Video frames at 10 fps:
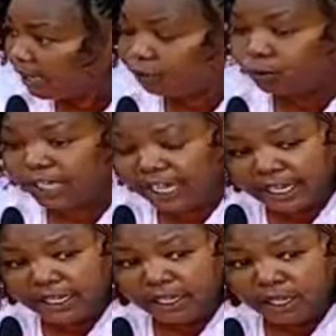that
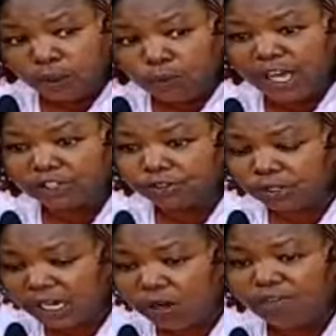today we are
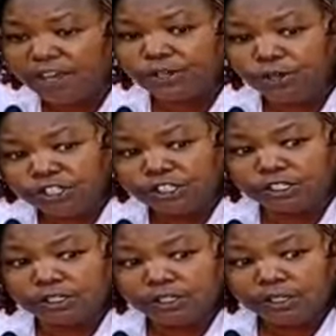talking of a
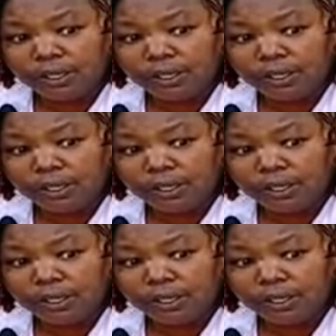huge